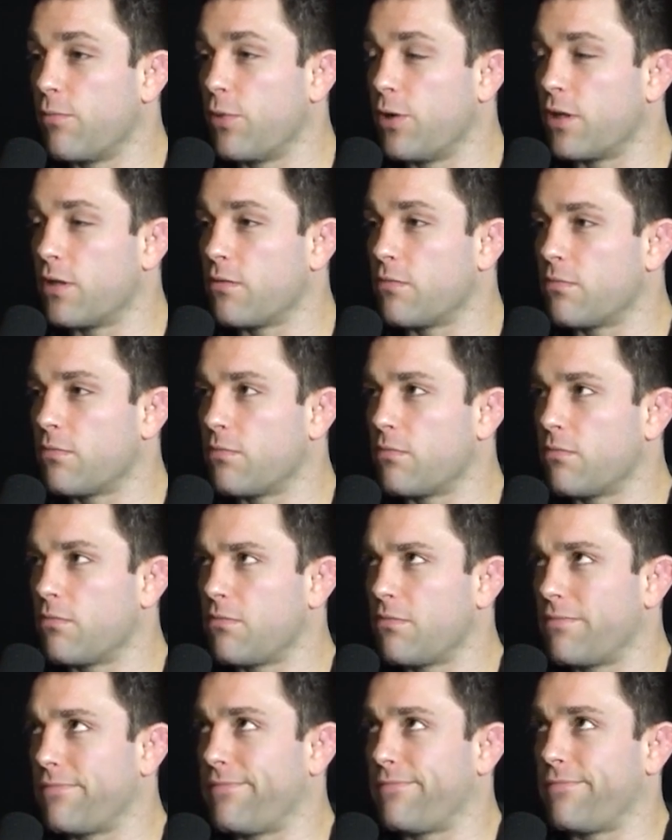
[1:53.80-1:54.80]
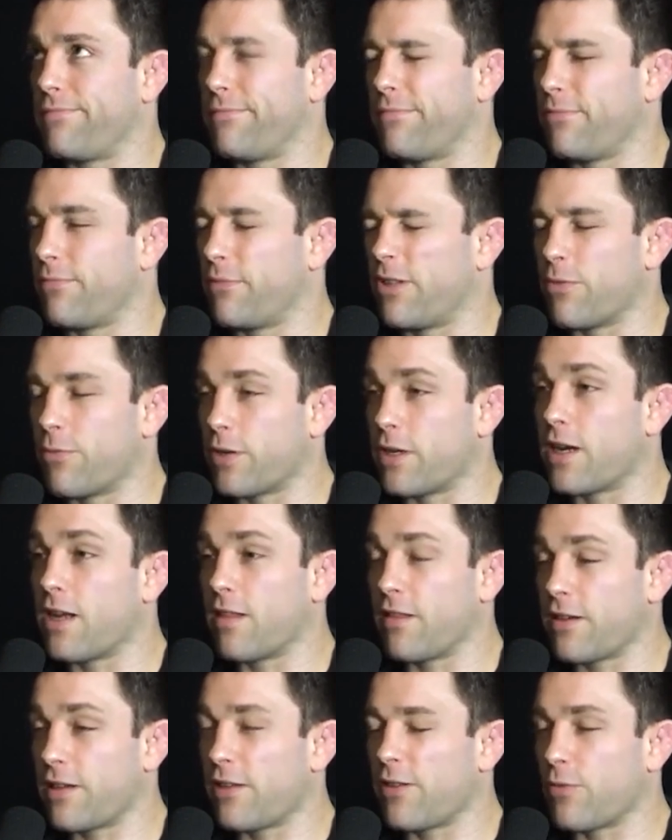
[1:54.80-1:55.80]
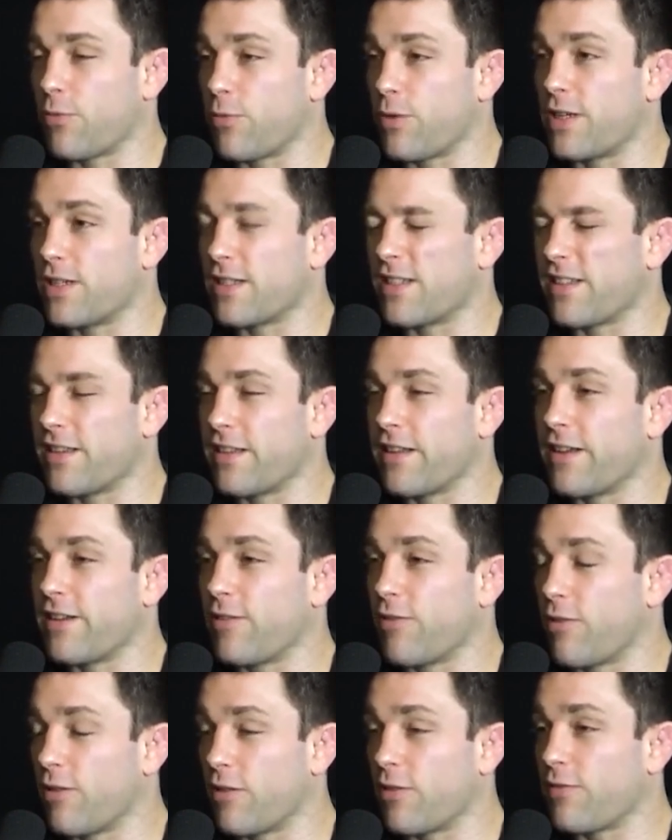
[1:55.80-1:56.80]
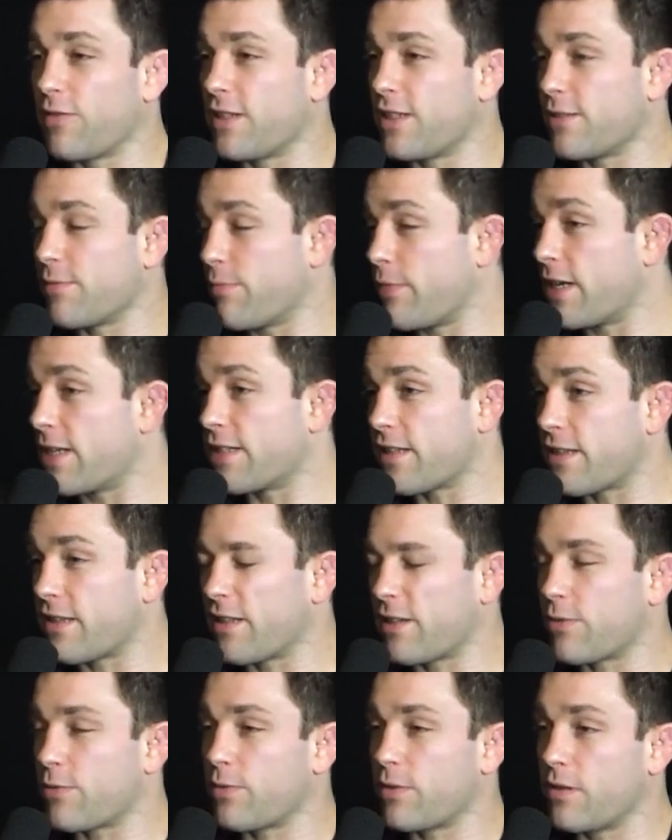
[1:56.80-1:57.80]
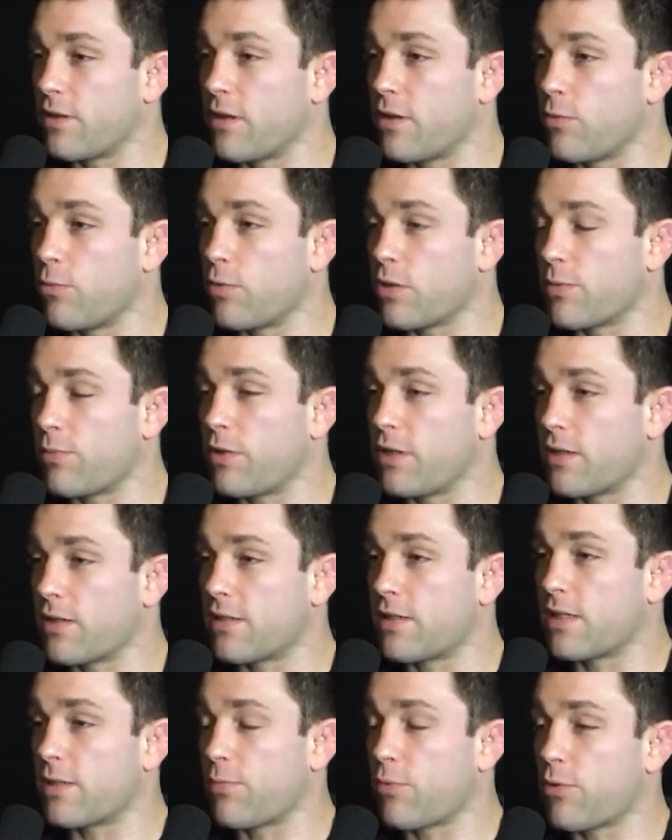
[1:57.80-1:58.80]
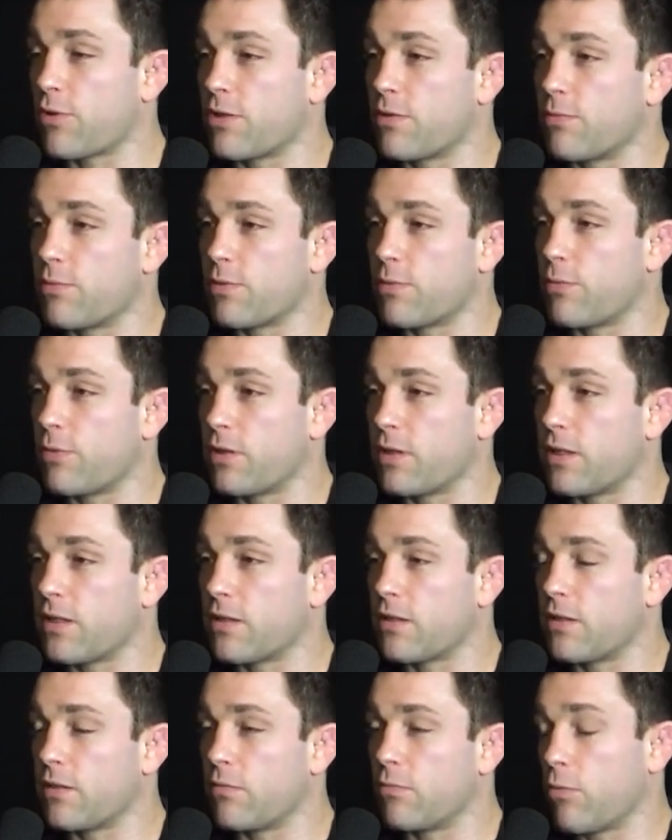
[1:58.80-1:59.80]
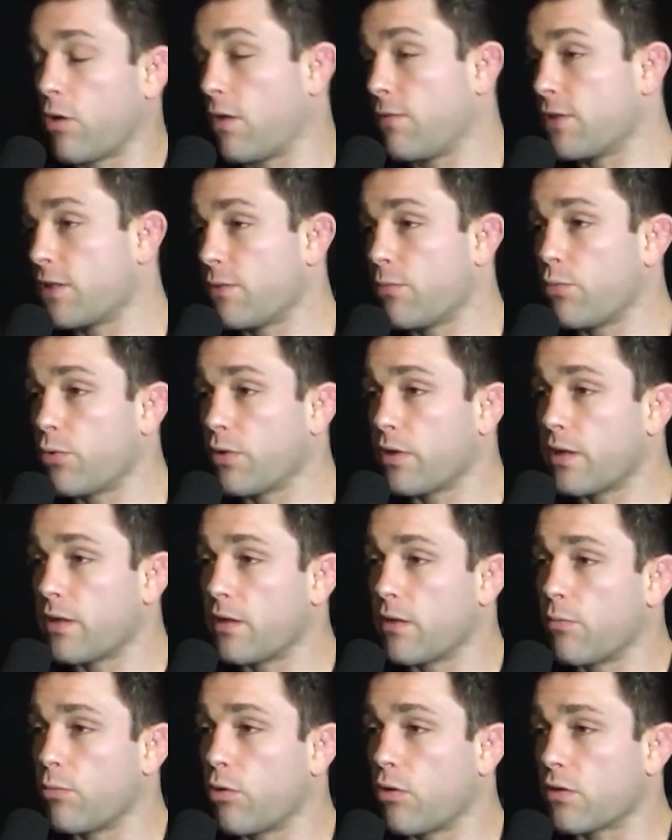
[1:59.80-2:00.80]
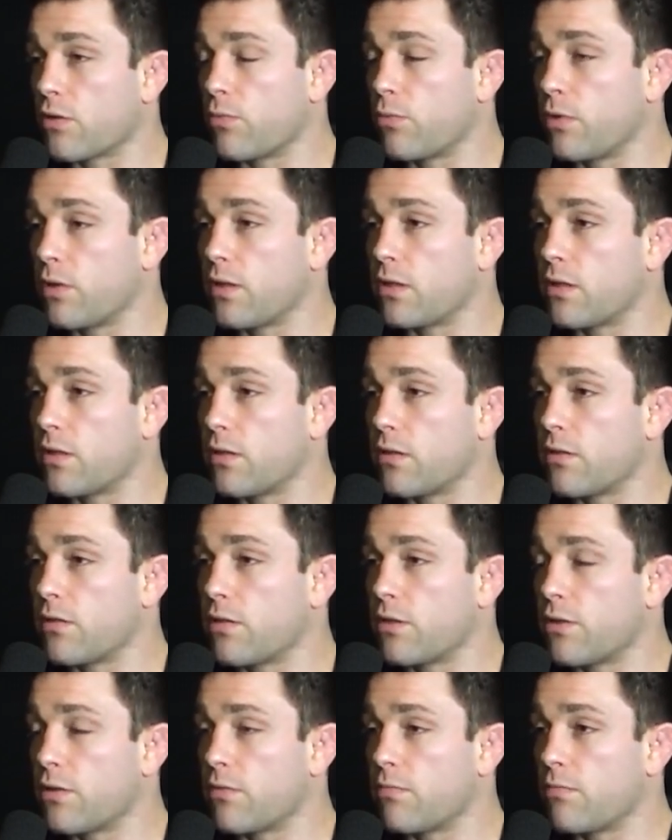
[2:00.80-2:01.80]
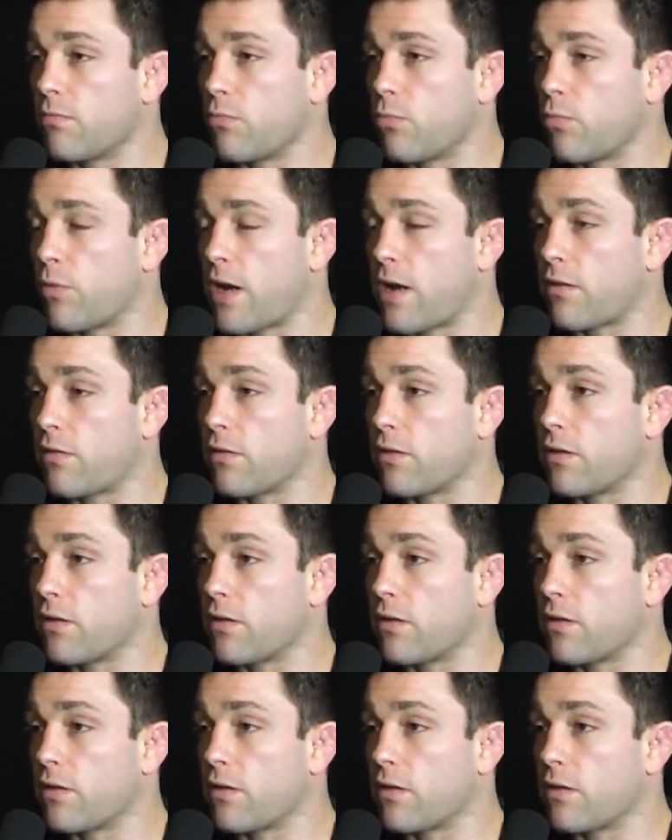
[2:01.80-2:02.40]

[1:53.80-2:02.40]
But in reality, the reason that all of these amazing things were done was because this person was willing to, well, obviously brilliant, and then also willing to rattle